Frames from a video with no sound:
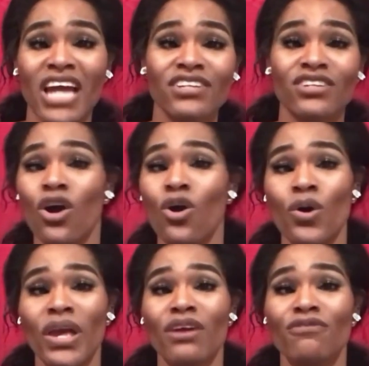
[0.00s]
I
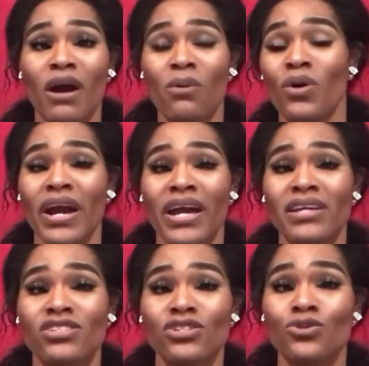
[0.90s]
know if I
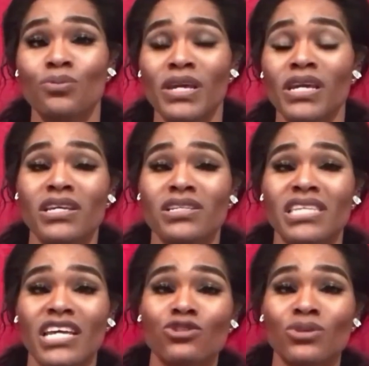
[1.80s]
want to be
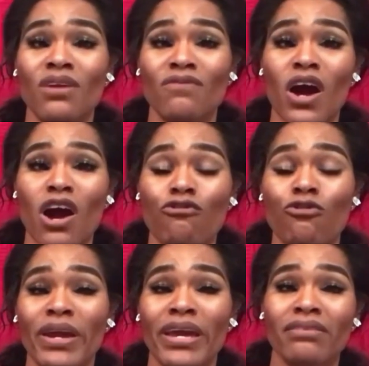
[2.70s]
sexually
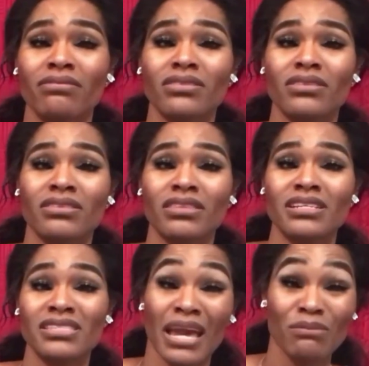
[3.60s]
involved with
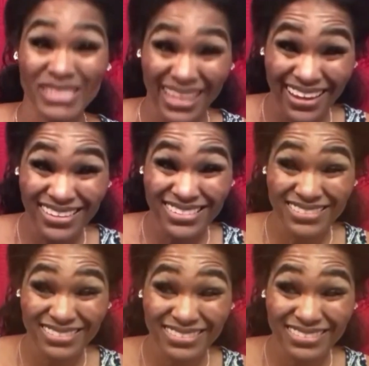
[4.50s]
the same sex?